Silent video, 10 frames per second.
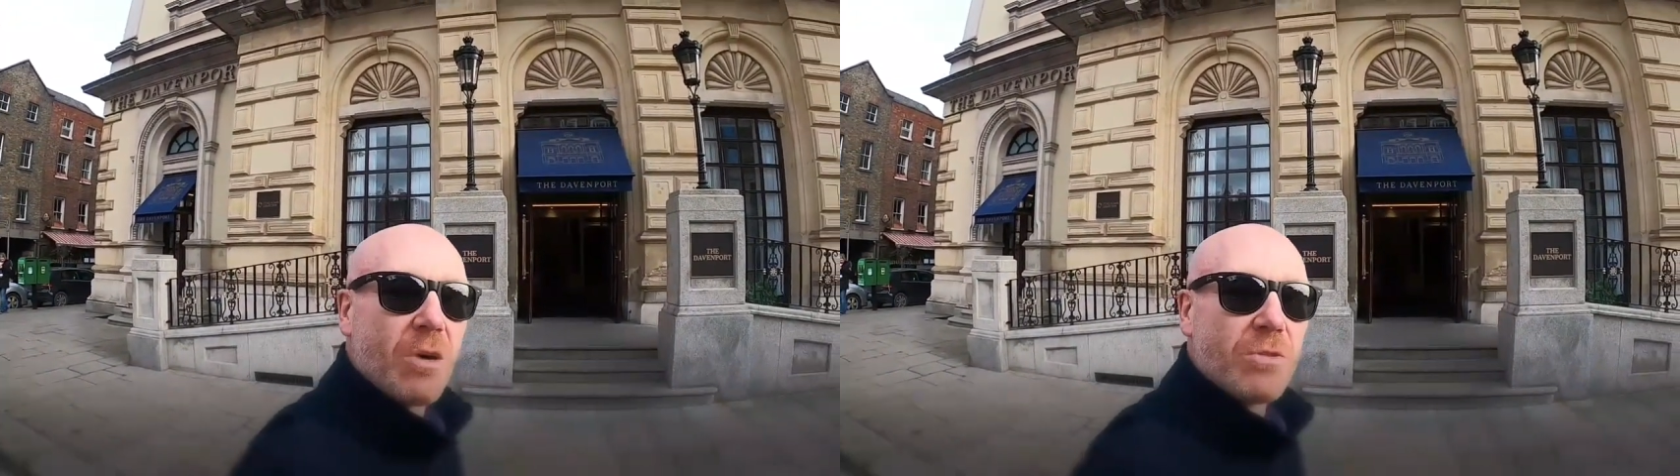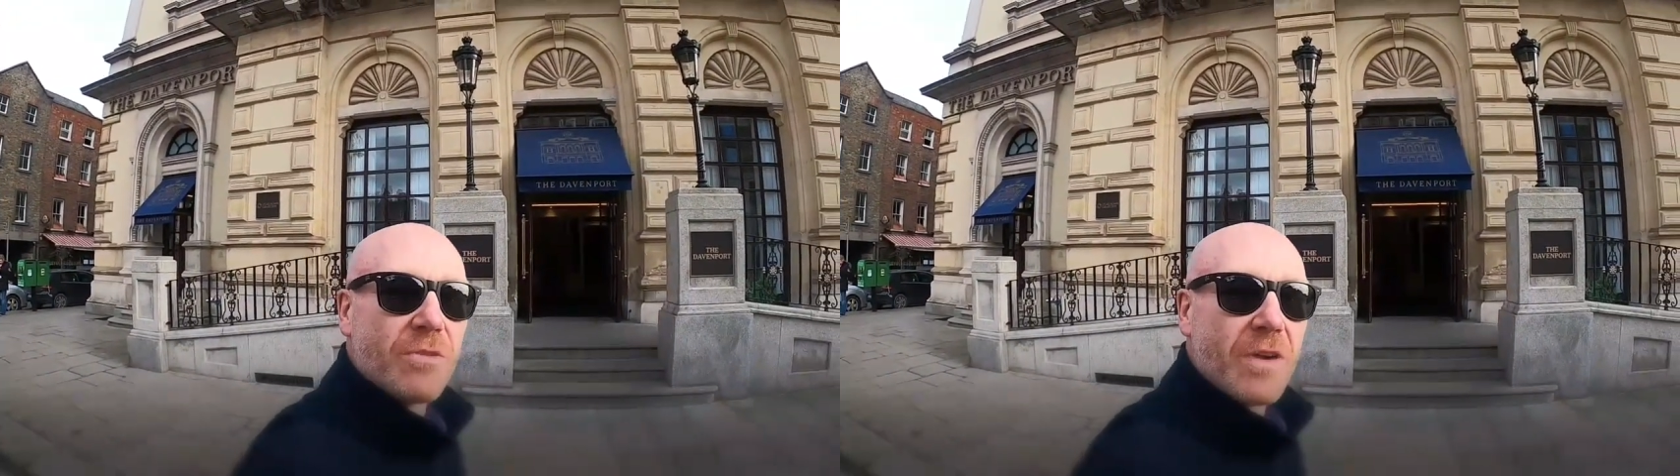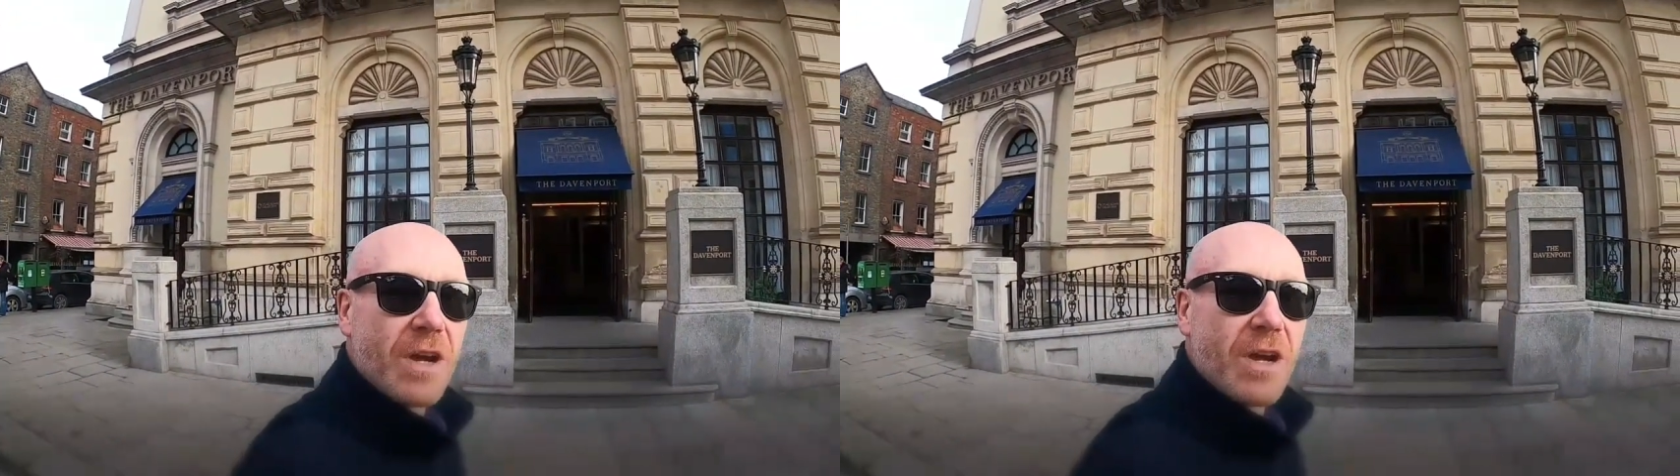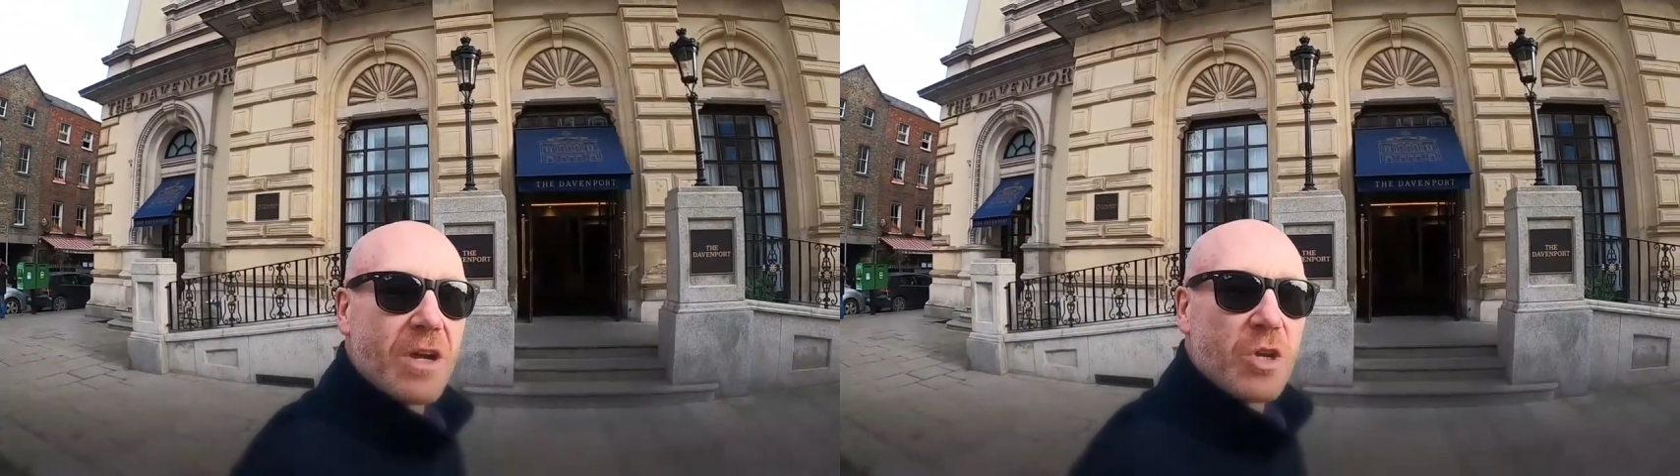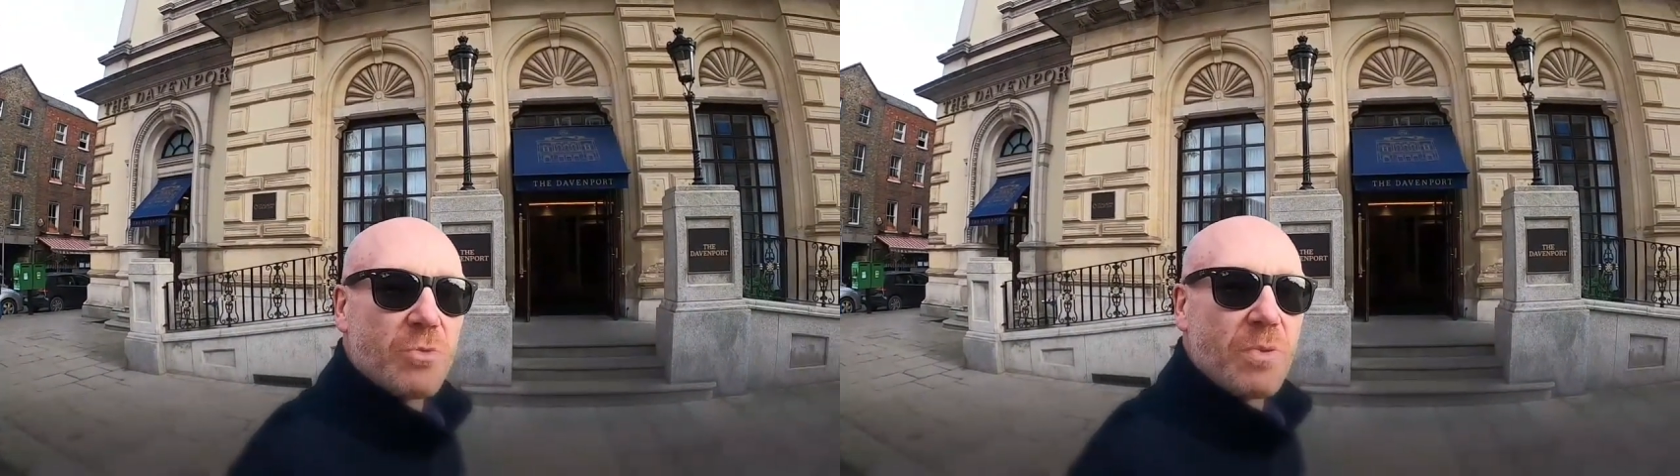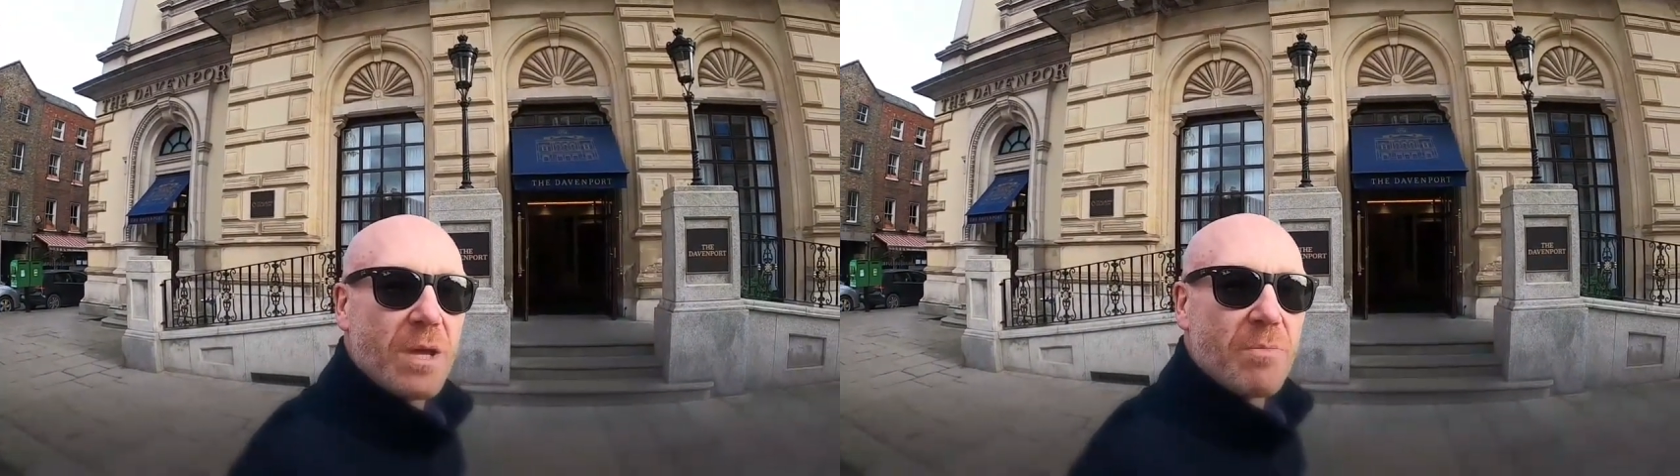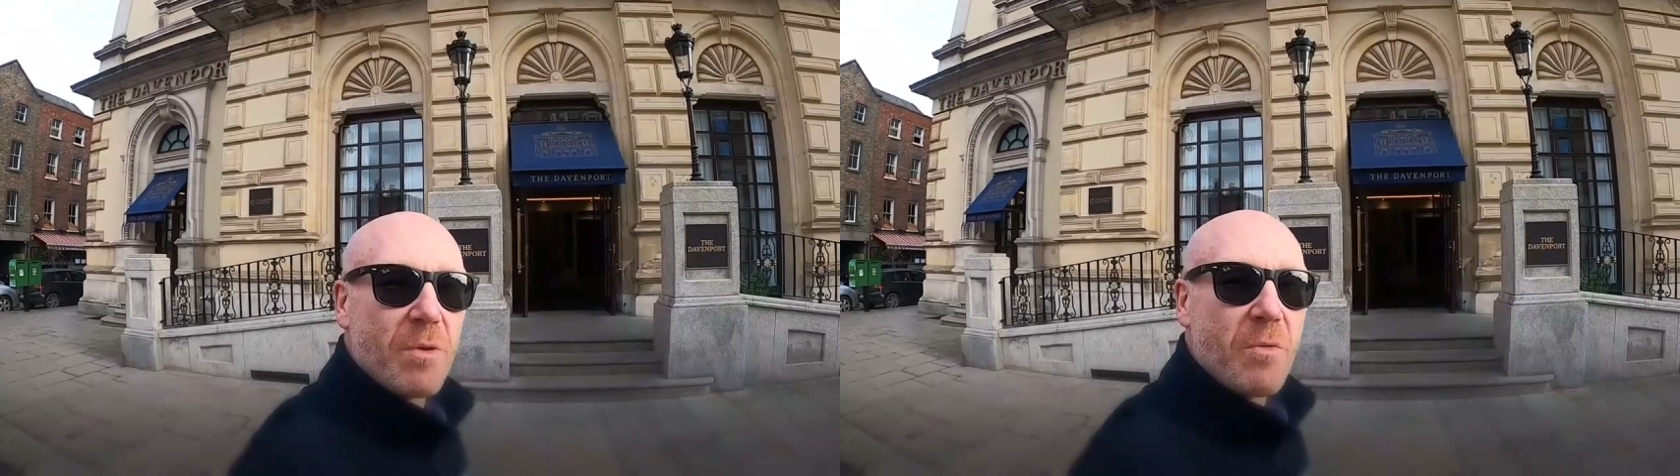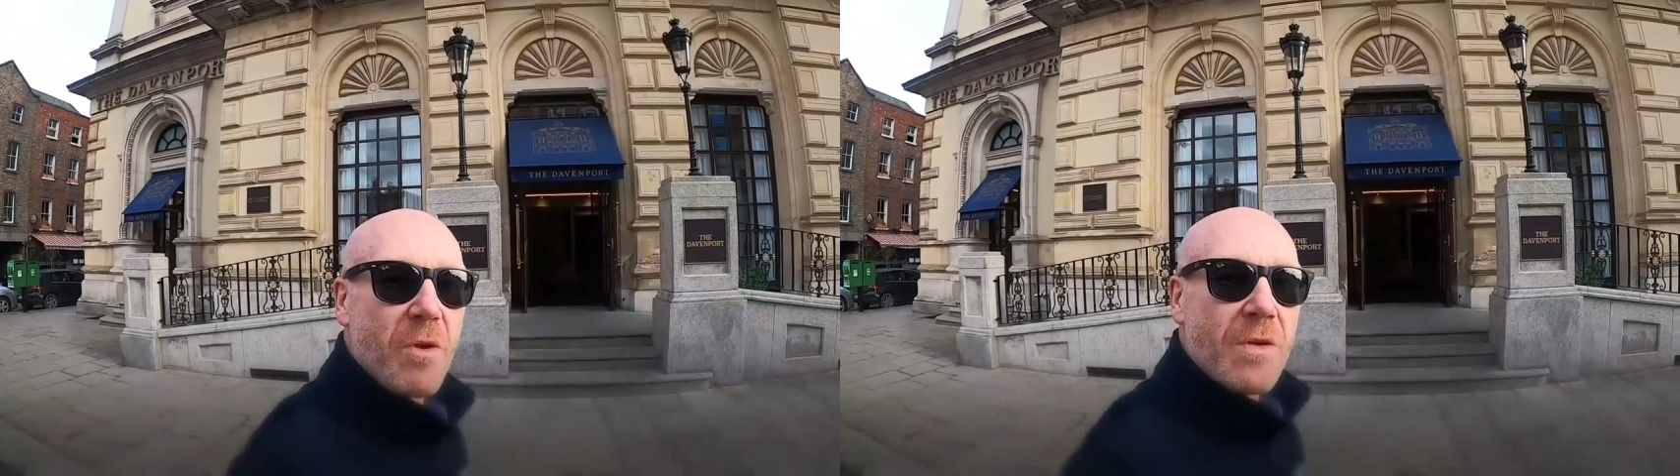loads of good people